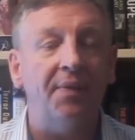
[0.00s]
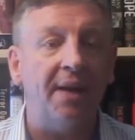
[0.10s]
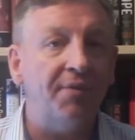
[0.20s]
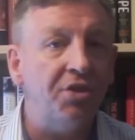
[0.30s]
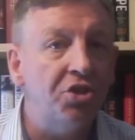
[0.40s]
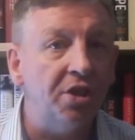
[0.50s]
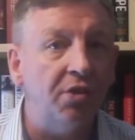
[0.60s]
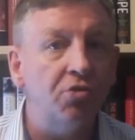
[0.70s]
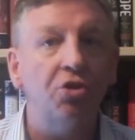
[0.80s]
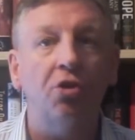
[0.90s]
That having
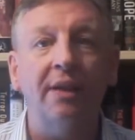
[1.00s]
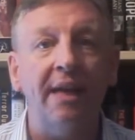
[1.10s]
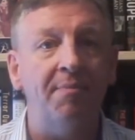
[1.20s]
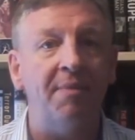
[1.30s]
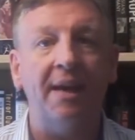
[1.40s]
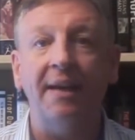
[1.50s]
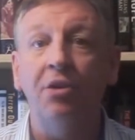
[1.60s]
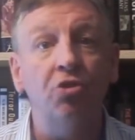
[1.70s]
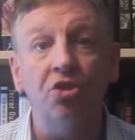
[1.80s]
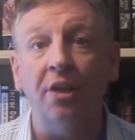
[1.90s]
children or getting married,
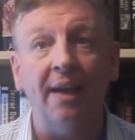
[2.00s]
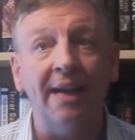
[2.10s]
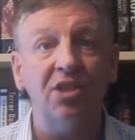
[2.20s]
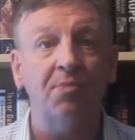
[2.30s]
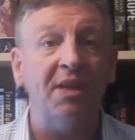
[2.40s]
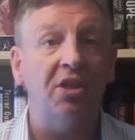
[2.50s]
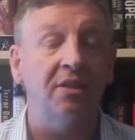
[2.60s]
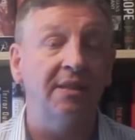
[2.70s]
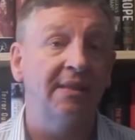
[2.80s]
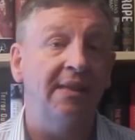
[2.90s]
it doesn't last,
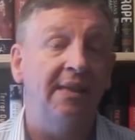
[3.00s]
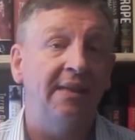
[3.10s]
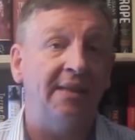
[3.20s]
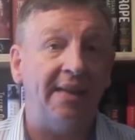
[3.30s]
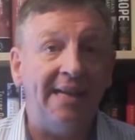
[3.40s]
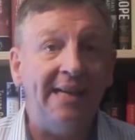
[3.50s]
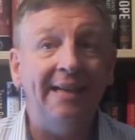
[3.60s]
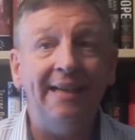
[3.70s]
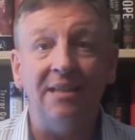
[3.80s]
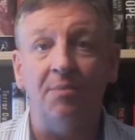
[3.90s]
because the
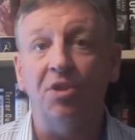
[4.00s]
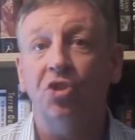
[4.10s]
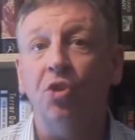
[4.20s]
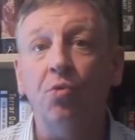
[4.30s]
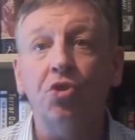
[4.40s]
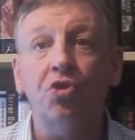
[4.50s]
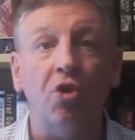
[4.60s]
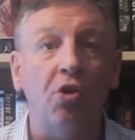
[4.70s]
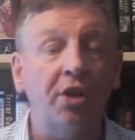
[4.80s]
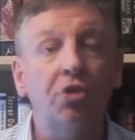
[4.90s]
hedonism is so
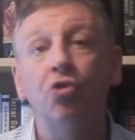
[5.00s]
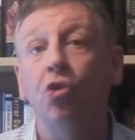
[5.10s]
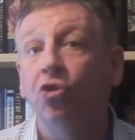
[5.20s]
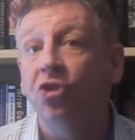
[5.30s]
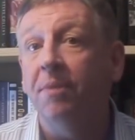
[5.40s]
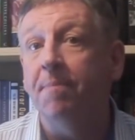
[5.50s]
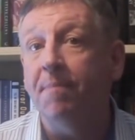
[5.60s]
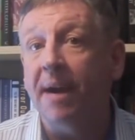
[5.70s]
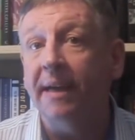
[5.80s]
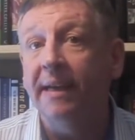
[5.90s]
strong, it draws them
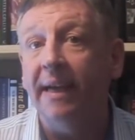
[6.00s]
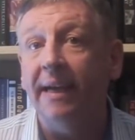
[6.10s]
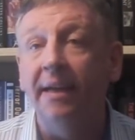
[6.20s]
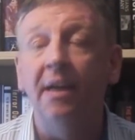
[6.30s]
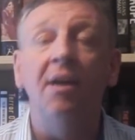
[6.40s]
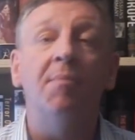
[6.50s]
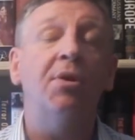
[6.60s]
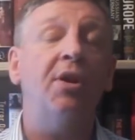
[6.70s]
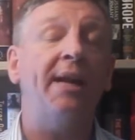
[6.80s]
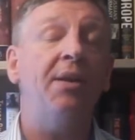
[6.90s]
back again.
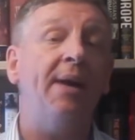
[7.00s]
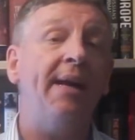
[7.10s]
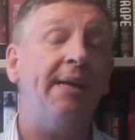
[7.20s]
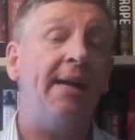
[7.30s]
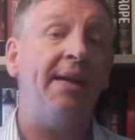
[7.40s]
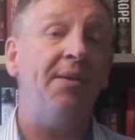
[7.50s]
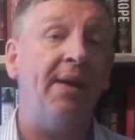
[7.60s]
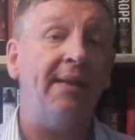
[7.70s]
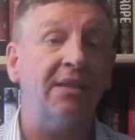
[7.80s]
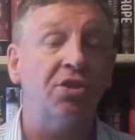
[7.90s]
But anyway,
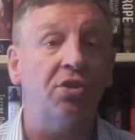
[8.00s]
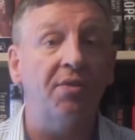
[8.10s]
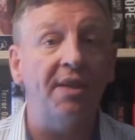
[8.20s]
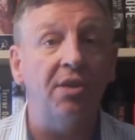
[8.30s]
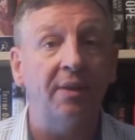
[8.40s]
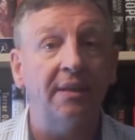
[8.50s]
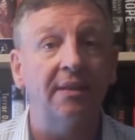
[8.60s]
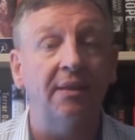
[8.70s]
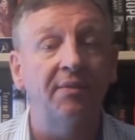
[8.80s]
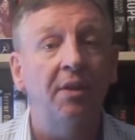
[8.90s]
that's another video in
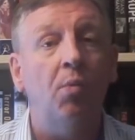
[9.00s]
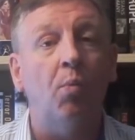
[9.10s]
itself.